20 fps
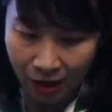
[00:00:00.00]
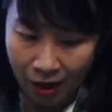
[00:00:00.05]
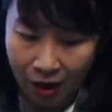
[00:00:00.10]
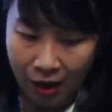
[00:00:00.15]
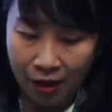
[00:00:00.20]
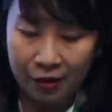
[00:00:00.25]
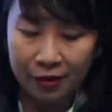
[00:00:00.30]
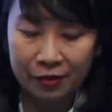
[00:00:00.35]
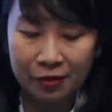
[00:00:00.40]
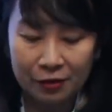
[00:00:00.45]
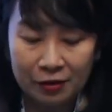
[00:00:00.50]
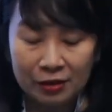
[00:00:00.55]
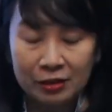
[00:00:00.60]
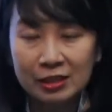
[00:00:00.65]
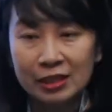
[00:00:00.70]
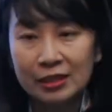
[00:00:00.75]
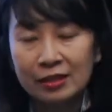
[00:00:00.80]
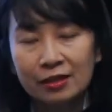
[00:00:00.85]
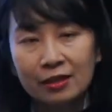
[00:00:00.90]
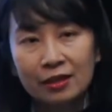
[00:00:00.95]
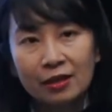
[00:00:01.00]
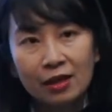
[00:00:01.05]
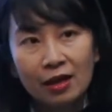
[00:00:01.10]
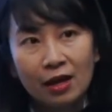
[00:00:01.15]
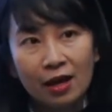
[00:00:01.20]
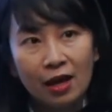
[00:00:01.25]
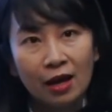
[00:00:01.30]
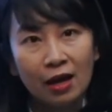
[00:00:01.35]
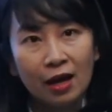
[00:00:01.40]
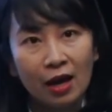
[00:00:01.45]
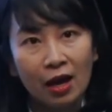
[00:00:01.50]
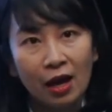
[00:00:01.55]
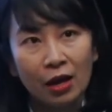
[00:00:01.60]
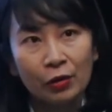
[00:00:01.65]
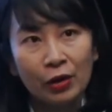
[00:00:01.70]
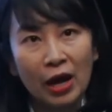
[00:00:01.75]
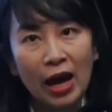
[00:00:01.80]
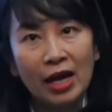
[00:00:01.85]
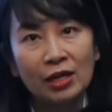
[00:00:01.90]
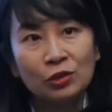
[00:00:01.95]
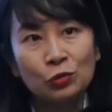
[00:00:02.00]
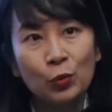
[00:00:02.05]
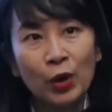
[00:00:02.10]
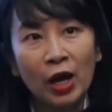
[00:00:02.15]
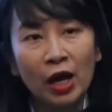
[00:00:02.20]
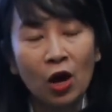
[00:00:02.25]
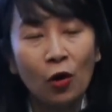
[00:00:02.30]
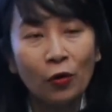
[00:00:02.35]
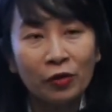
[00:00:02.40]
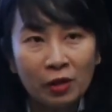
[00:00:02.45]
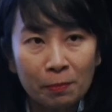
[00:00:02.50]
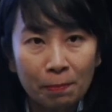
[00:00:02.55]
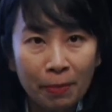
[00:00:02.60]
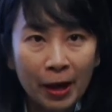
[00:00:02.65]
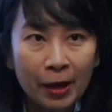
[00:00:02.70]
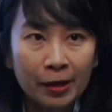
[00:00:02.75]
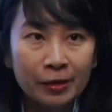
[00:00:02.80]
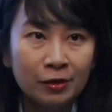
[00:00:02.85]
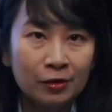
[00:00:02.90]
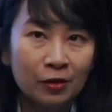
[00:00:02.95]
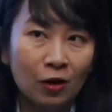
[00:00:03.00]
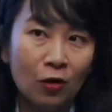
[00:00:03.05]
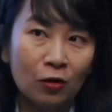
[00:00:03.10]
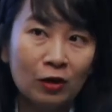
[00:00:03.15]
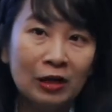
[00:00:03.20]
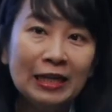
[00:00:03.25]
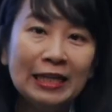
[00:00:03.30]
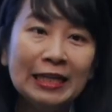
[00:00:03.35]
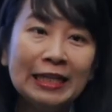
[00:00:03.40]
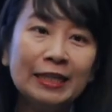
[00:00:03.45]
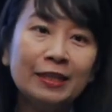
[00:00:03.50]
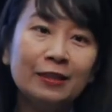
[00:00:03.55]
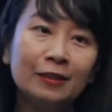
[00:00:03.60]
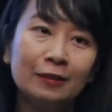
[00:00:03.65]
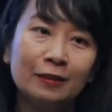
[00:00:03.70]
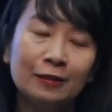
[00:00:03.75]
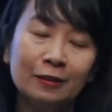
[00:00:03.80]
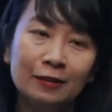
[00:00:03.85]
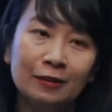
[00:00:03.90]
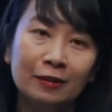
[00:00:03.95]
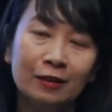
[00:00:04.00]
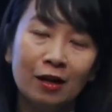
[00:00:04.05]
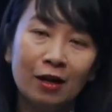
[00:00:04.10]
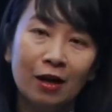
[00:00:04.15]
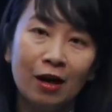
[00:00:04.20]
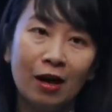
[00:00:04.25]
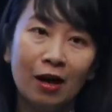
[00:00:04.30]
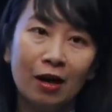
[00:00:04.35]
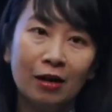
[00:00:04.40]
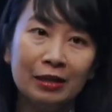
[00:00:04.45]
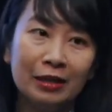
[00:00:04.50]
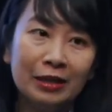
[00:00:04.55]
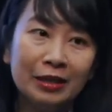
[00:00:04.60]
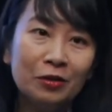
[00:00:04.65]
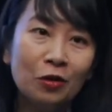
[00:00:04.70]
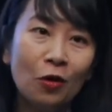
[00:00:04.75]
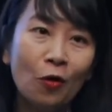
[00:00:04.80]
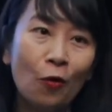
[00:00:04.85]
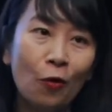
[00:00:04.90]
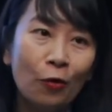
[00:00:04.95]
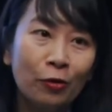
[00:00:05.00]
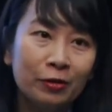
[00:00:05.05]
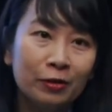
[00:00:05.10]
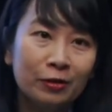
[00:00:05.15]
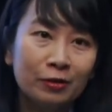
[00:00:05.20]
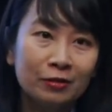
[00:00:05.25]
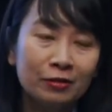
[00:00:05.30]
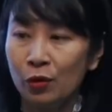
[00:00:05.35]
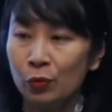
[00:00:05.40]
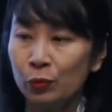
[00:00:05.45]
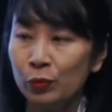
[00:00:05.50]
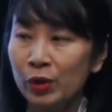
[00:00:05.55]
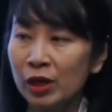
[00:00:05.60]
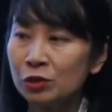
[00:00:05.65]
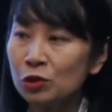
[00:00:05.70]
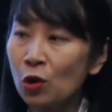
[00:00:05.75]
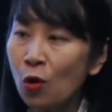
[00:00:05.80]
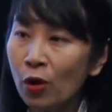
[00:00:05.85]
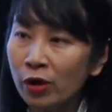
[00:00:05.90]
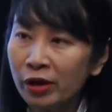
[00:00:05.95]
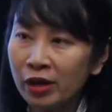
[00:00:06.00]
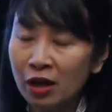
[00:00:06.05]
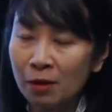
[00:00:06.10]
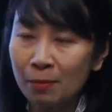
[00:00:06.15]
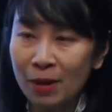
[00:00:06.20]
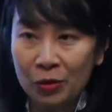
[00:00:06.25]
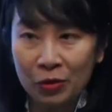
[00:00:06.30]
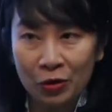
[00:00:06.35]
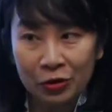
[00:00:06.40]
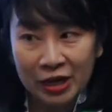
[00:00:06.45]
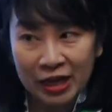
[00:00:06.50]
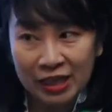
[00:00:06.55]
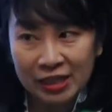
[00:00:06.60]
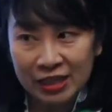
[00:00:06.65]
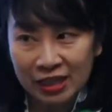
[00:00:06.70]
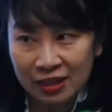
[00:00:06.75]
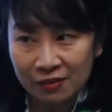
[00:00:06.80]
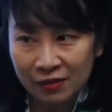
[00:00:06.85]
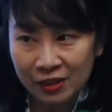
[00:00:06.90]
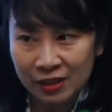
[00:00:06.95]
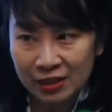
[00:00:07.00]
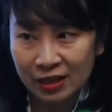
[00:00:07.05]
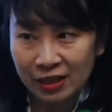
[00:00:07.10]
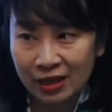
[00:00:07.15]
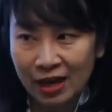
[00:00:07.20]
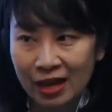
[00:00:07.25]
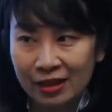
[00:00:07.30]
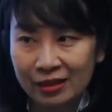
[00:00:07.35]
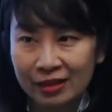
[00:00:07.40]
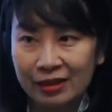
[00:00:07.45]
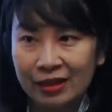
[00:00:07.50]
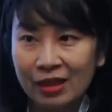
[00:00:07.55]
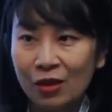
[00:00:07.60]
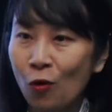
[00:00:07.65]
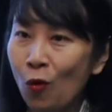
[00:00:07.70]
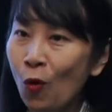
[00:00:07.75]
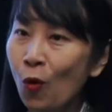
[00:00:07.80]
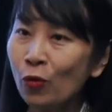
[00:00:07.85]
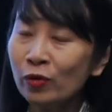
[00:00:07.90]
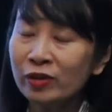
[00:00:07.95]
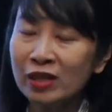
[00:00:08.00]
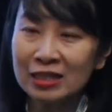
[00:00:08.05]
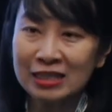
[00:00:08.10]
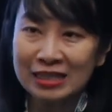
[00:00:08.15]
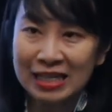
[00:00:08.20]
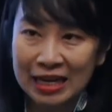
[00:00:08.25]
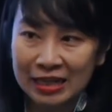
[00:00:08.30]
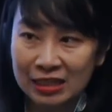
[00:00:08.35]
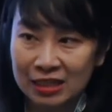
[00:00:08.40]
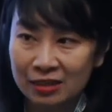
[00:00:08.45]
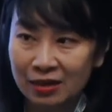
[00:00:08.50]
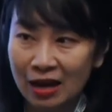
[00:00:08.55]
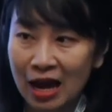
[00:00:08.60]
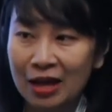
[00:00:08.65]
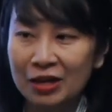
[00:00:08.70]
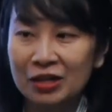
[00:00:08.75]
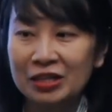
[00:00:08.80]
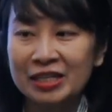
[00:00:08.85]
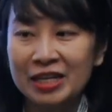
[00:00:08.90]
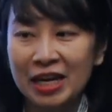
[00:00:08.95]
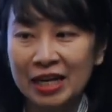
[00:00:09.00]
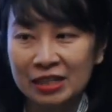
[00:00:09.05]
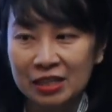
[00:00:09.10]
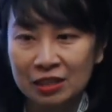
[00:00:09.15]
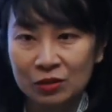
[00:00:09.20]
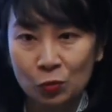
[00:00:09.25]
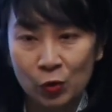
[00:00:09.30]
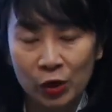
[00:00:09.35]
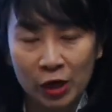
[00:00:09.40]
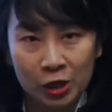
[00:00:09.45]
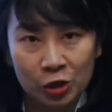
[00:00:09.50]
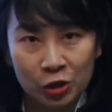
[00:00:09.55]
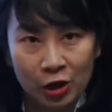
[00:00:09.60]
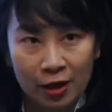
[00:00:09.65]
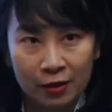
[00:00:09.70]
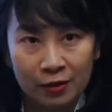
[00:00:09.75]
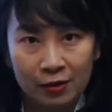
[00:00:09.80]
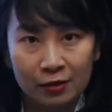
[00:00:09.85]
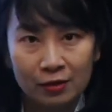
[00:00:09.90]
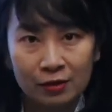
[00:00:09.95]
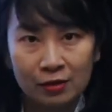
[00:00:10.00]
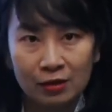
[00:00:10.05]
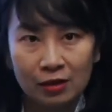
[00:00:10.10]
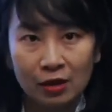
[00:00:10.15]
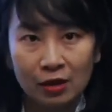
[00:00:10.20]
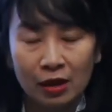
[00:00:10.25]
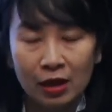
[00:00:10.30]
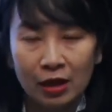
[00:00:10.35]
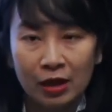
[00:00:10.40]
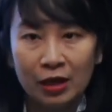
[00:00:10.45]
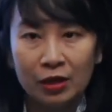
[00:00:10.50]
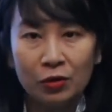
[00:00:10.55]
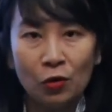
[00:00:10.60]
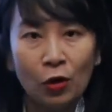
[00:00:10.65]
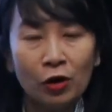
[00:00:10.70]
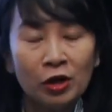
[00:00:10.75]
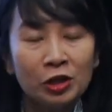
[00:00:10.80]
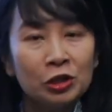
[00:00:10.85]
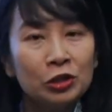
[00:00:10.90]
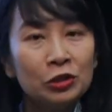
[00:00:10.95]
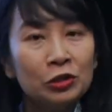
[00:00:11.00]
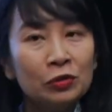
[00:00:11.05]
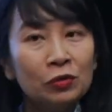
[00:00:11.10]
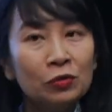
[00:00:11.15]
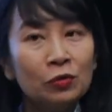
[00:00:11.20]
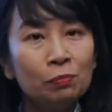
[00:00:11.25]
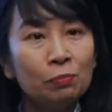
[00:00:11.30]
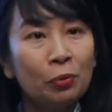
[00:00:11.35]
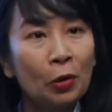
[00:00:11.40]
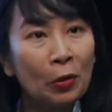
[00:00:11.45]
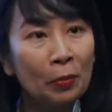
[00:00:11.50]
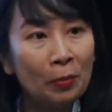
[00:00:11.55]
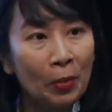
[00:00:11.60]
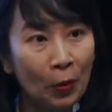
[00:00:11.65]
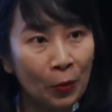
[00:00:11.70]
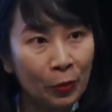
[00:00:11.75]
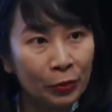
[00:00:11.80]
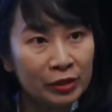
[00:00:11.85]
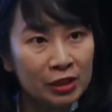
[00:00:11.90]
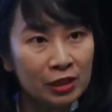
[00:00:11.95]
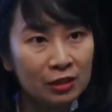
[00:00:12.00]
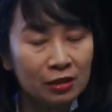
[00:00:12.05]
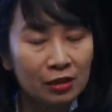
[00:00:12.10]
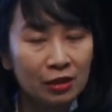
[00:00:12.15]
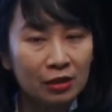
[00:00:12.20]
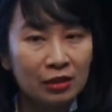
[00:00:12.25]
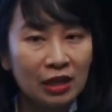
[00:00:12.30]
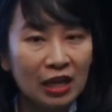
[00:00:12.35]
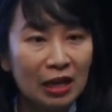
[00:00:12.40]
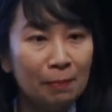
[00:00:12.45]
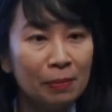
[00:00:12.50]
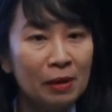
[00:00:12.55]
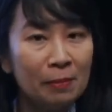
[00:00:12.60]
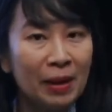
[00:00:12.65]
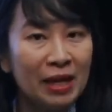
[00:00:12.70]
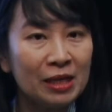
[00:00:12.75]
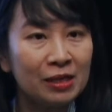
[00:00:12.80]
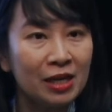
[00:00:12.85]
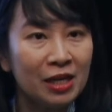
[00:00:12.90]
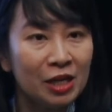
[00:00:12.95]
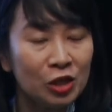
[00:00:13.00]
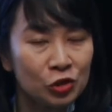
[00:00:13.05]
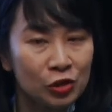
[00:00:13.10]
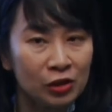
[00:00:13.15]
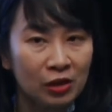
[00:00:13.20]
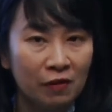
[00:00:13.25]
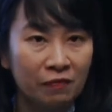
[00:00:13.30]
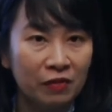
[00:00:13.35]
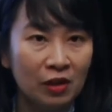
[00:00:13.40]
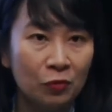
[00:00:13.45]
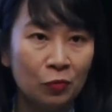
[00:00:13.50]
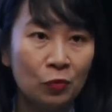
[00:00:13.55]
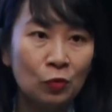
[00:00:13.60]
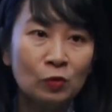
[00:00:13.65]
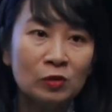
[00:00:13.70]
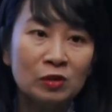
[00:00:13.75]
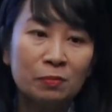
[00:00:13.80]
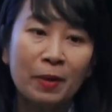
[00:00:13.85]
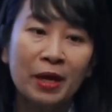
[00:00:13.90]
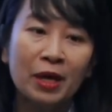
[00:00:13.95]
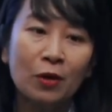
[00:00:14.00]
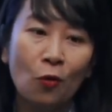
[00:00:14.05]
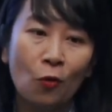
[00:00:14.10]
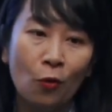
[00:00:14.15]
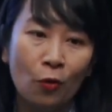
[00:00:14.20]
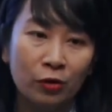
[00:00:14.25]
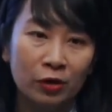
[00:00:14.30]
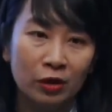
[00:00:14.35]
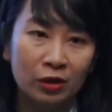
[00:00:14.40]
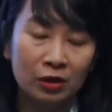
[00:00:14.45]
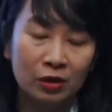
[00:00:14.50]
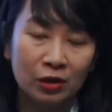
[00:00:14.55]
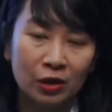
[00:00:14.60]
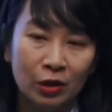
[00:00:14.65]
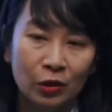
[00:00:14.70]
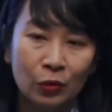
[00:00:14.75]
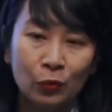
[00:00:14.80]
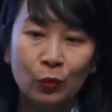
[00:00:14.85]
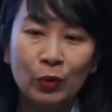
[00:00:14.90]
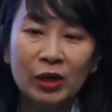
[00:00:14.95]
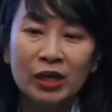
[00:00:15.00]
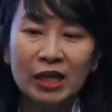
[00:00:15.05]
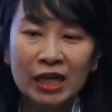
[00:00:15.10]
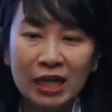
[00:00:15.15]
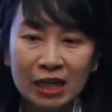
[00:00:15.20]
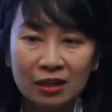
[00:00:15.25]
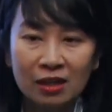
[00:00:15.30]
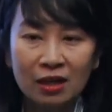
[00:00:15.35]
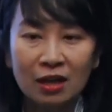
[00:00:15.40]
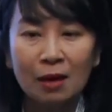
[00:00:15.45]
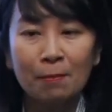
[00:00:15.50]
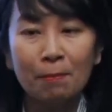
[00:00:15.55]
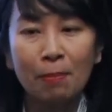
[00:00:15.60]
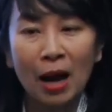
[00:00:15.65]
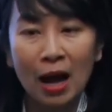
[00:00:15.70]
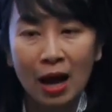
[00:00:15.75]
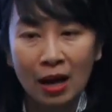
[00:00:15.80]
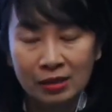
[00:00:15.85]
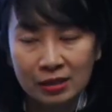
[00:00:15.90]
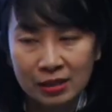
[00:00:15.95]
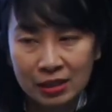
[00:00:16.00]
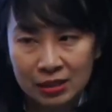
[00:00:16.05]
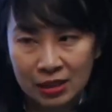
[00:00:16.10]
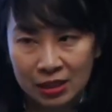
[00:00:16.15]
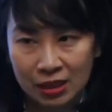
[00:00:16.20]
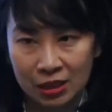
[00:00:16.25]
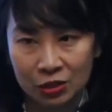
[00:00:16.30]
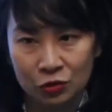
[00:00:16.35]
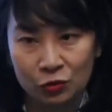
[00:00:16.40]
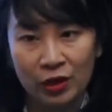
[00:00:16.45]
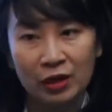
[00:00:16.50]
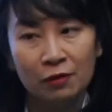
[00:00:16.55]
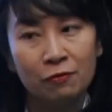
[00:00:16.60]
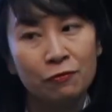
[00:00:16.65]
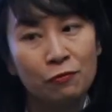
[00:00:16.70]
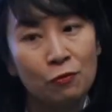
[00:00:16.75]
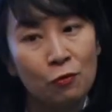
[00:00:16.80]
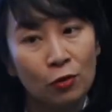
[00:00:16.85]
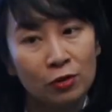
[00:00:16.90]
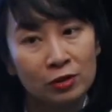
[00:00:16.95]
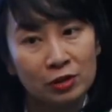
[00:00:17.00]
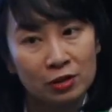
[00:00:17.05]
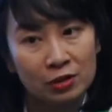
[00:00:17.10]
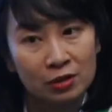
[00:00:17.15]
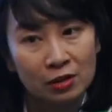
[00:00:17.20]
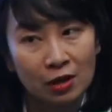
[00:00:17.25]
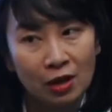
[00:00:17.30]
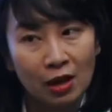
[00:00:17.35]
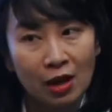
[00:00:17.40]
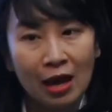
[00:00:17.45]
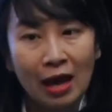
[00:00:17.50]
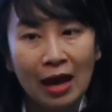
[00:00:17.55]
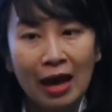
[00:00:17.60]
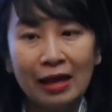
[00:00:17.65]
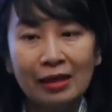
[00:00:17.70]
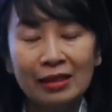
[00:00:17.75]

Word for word: Third, as we are on the panel on legal, legal order, we are talking about connectivity and all the sectors are connected with each other. In order to promote the implementation of the rules-based order, we need the capacity to enforce and